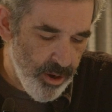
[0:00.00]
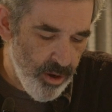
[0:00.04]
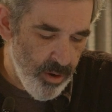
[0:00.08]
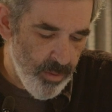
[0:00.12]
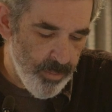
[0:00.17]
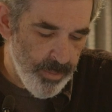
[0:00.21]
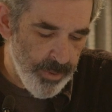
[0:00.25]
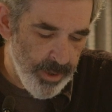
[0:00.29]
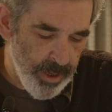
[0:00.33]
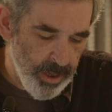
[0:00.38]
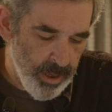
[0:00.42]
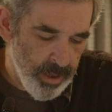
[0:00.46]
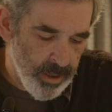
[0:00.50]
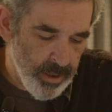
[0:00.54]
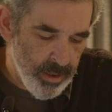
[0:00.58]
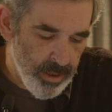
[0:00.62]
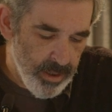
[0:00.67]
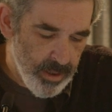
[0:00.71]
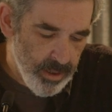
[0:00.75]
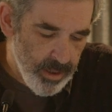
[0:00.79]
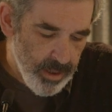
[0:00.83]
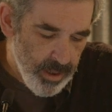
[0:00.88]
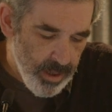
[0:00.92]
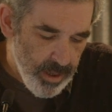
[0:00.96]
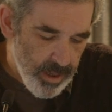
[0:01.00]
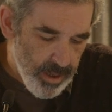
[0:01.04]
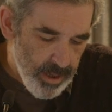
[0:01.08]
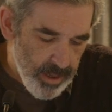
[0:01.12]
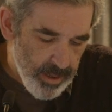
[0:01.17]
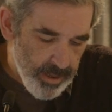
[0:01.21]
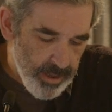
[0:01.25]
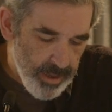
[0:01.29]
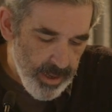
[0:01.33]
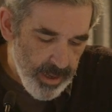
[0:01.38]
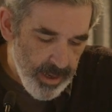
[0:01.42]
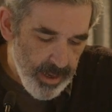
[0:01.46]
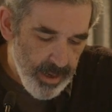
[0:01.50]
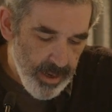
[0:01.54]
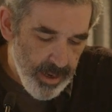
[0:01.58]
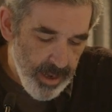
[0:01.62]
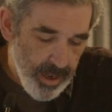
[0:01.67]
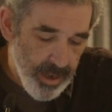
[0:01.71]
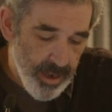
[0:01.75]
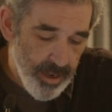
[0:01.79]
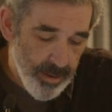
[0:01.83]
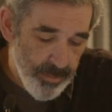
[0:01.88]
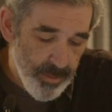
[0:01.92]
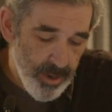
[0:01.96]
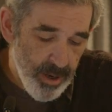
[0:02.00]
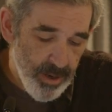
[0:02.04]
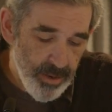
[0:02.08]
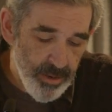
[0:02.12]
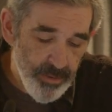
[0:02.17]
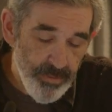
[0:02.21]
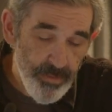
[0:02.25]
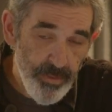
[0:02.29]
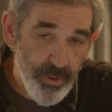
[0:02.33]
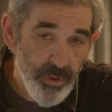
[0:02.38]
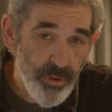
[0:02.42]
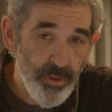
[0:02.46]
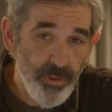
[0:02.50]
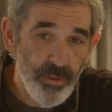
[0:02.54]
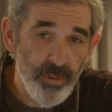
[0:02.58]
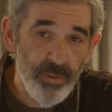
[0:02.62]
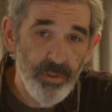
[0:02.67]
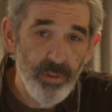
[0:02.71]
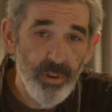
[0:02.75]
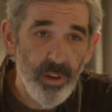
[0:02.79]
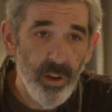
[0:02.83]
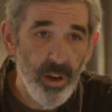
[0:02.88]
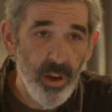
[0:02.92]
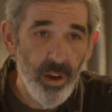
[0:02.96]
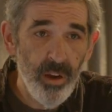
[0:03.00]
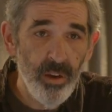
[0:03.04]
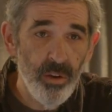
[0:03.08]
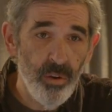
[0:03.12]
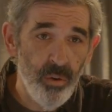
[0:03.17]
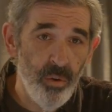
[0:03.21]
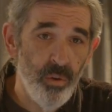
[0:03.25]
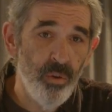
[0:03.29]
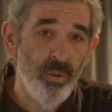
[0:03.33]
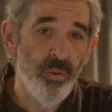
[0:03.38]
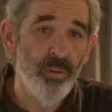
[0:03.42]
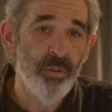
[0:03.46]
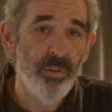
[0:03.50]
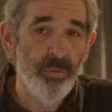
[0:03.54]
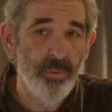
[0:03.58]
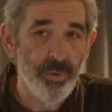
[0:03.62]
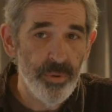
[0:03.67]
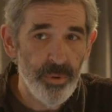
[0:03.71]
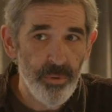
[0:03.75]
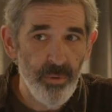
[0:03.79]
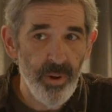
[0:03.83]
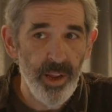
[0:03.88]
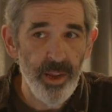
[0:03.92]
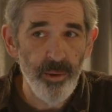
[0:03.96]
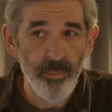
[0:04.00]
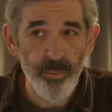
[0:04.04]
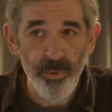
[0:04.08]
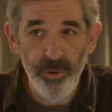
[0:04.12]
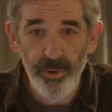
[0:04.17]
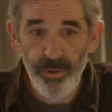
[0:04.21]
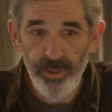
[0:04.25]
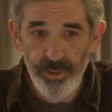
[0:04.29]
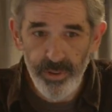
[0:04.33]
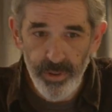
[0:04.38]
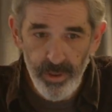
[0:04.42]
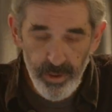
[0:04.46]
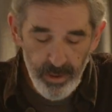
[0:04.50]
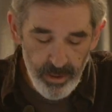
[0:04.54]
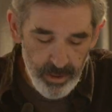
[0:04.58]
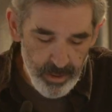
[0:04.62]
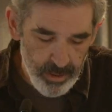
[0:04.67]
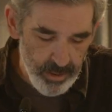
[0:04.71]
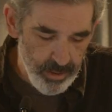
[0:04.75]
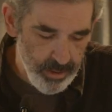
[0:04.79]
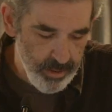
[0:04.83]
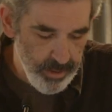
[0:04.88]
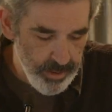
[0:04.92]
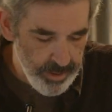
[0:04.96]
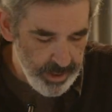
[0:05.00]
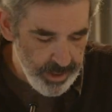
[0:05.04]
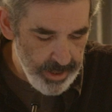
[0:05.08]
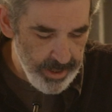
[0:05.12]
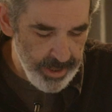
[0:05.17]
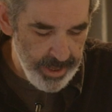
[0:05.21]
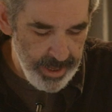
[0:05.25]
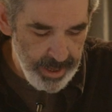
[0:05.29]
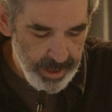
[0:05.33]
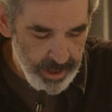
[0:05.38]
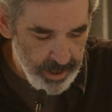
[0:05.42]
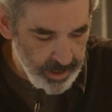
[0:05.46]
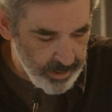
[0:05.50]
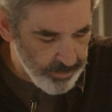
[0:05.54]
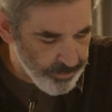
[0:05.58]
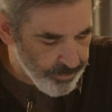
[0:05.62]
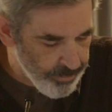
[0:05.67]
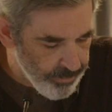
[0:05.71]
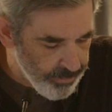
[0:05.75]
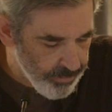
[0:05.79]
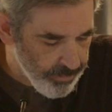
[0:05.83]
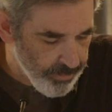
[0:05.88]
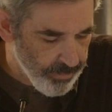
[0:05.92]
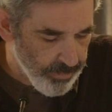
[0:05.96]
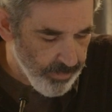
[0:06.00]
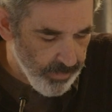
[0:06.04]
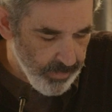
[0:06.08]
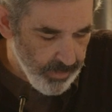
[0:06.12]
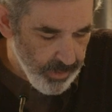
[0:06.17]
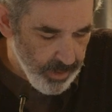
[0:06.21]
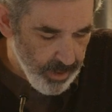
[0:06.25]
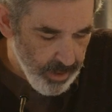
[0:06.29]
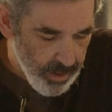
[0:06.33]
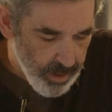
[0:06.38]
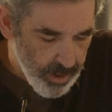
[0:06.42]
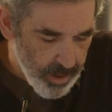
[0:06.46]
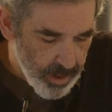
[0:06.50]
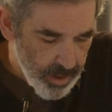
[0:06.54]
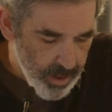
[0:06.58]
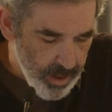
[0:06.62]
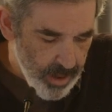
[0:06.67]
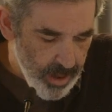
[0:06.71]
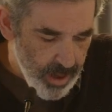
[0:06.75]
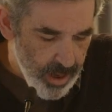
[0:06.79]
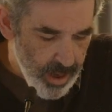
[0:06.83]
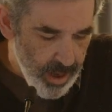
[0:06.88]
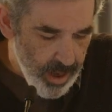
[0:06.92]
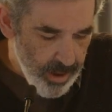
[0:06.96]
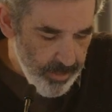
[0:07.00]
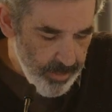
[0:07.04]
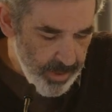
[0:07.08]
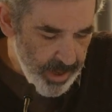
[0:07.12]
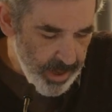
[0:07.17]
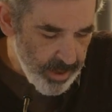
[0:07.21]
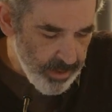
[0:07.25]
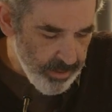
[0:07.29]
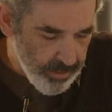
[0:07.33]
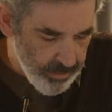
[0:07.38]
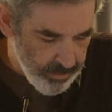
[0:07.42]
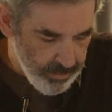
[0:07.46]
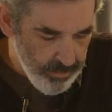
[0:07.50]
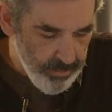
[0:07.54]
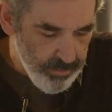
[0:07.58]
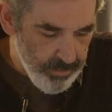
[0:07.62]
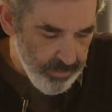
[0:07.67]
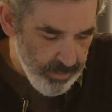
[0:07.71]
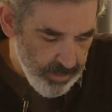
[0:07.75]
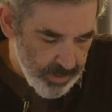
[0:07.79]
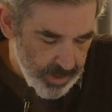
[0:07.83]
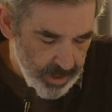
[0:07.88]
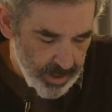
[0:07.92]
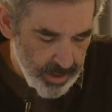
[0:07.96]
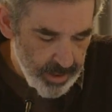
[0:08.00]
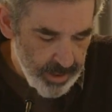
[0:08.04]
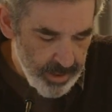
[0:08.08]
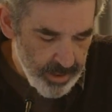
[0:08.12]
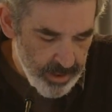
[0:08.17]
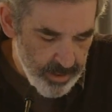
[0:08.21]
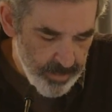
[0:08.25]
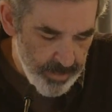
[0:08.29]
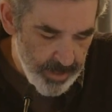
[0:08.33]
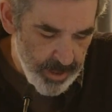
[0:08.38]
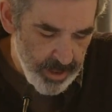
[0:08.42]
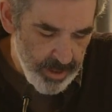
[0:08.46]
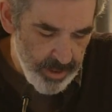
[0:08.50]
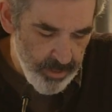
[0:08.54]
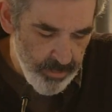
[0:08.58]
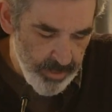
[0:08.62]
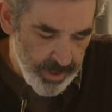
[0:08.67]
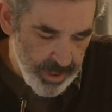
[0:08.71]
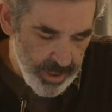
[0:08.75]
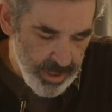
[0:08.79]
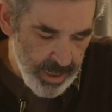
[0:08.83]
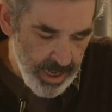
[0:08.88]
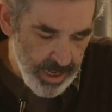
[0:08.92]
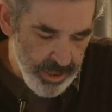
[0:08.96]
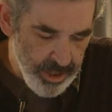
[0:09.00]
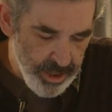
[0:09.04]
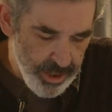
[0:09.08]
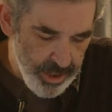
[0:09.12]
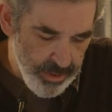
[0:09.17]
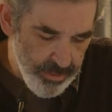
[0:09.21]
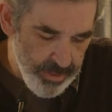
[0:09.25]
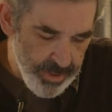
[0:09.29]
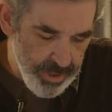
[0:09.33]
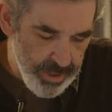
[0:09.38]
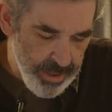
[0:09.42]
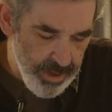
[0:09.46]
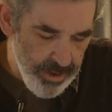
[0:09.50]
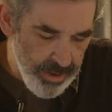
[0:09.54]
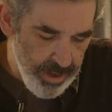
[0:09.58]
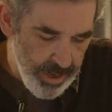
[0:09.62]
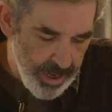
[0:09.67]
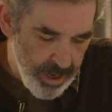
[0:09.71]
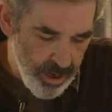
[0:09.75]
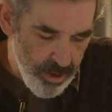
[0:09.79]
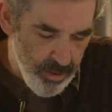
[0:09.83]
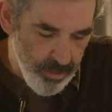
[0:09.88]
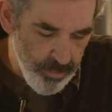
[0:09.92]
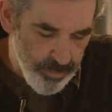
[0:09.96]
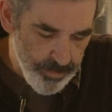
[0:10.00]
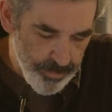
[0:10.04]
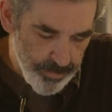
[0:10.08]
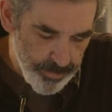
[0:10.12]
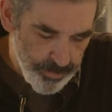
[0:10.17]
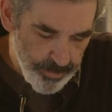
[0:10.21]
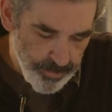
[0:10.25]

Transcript: hoping that I'm on the phone on hold with the right person yet again. I met Elizabeth and realized she was there to help.